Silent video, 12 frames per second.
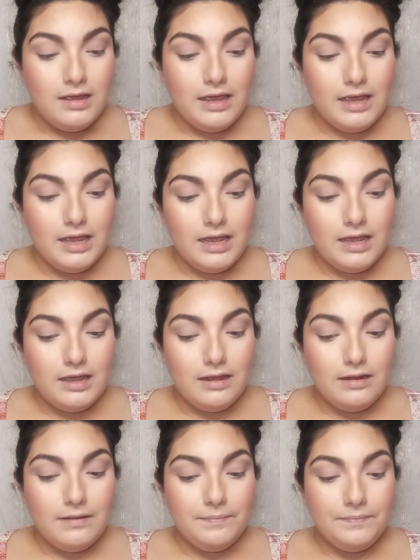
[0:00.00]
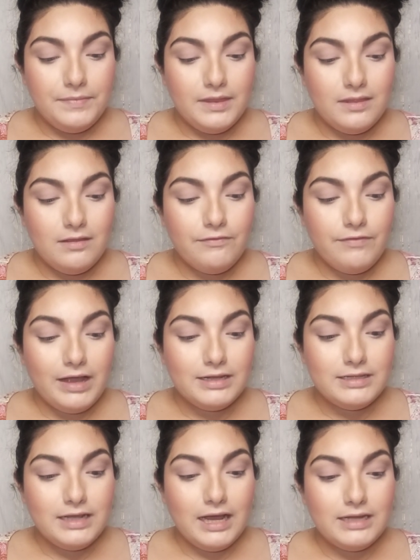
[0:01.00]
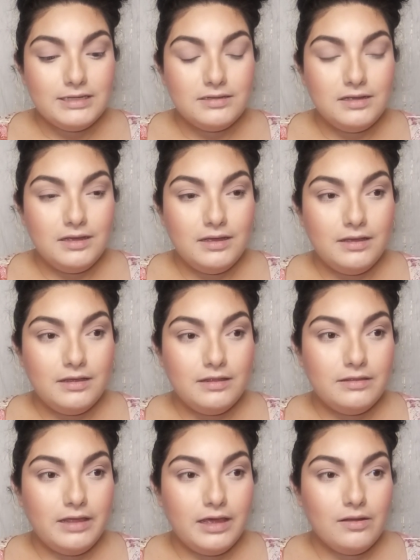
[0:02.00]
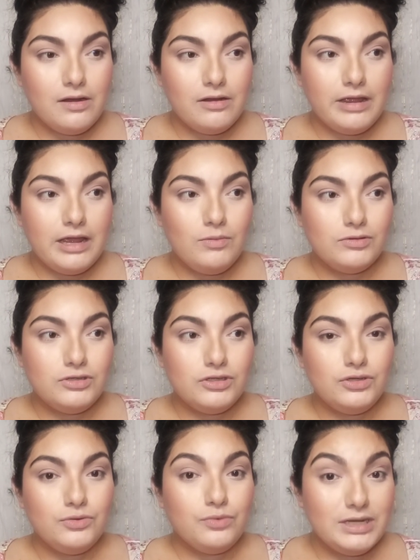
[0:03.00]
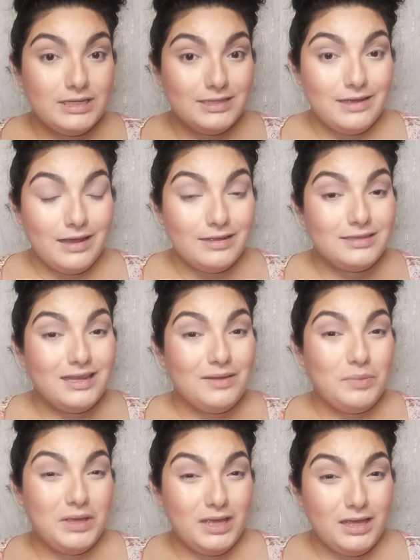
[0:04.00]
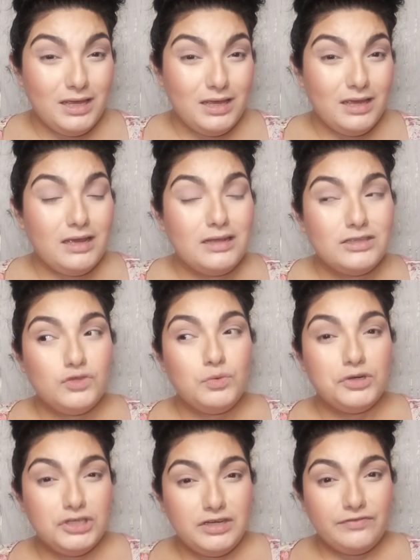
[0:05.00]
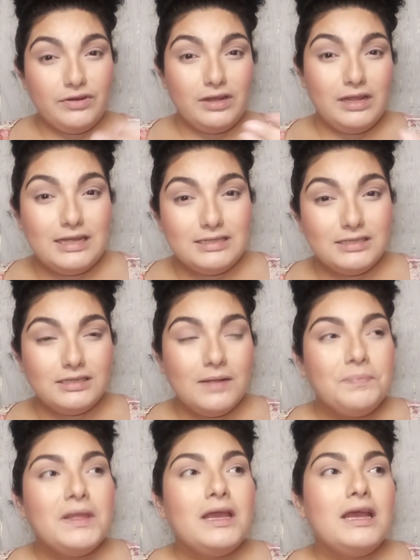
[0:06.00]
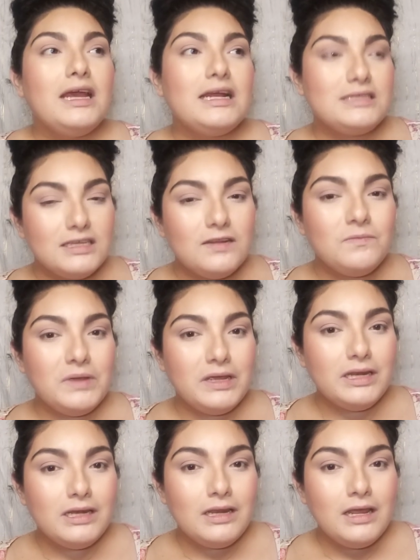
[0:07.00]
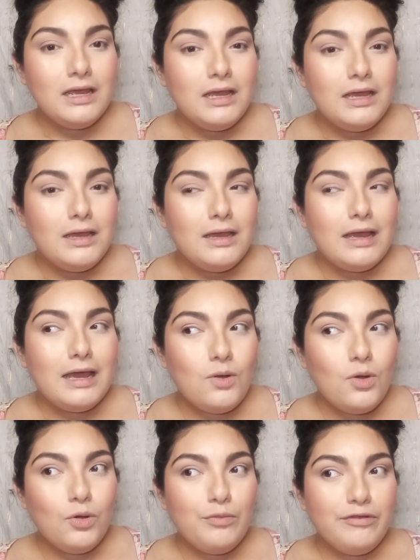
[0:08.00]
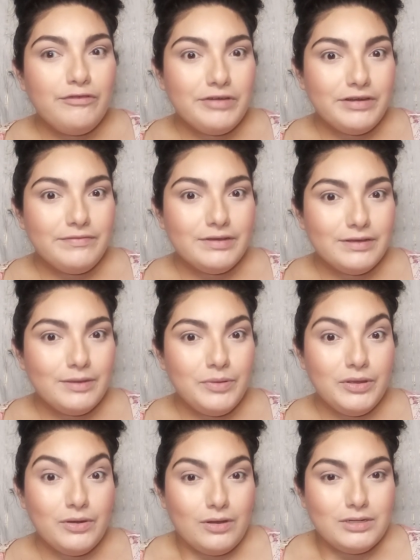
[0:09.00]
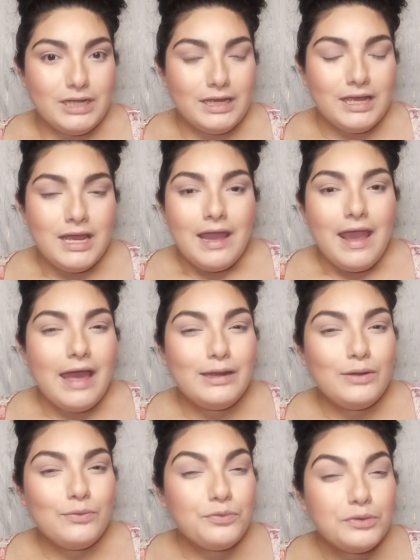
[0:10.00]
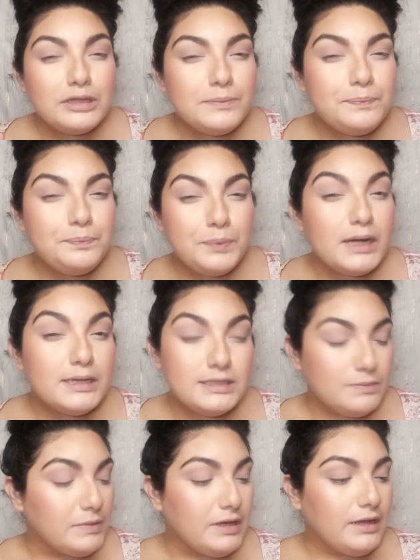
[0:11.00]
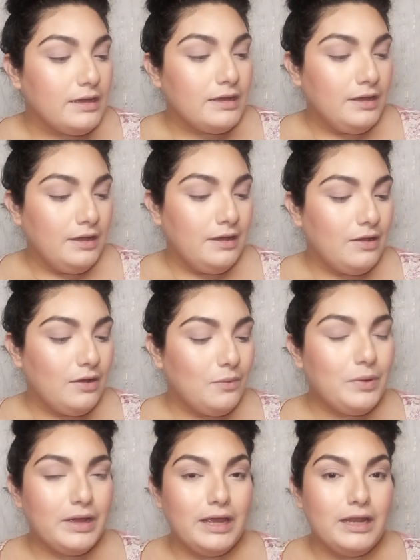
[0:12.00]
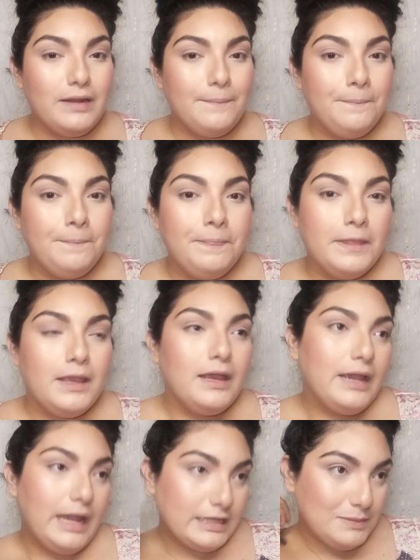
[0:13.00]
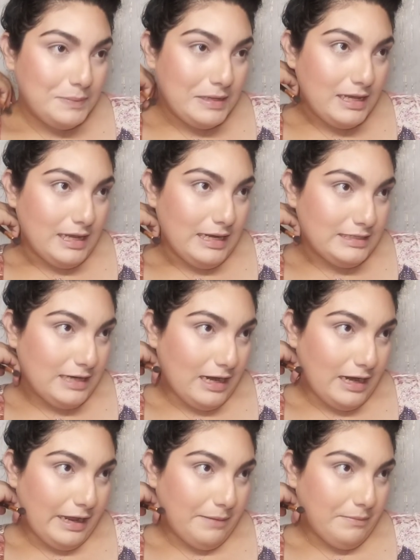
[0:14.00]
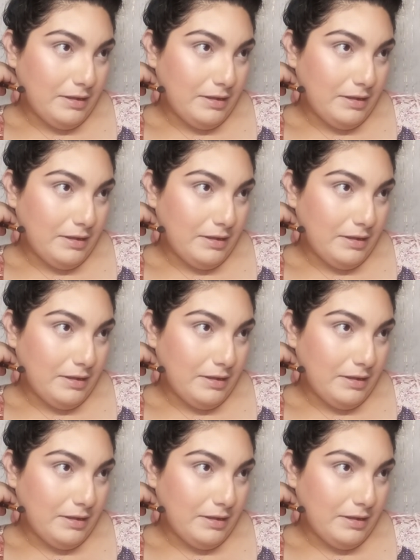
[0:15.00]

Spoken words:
And the fact that they are able to do recess and PE and switch different classes instead of being at home in front of a computer all day. And it really bugs me when it's PE time